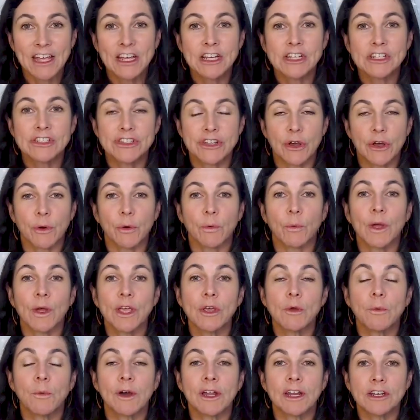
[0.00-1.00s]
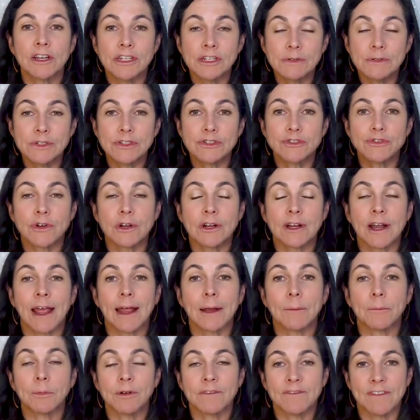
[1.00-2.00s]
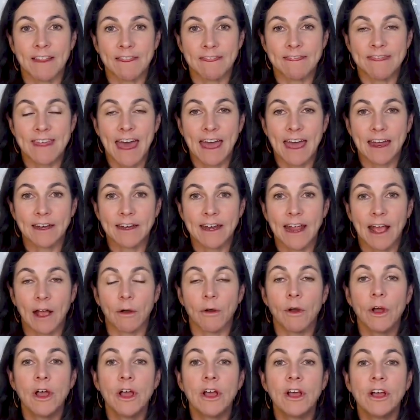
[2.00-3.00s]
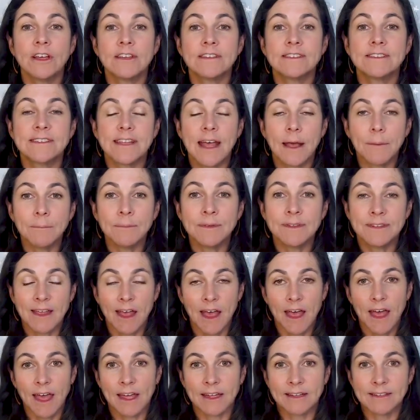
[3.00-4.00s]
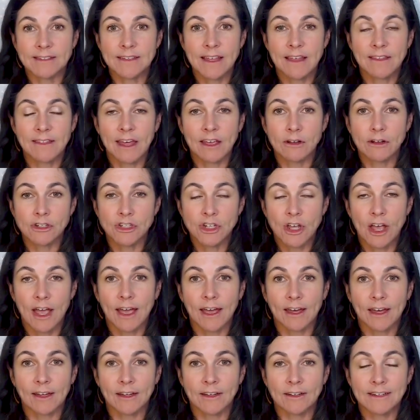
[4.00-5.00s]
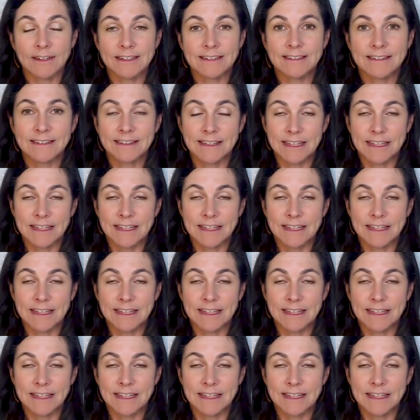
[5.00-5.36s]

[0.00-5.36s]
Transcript: So what you want to do is try and prevent that. Now, some signs that your child is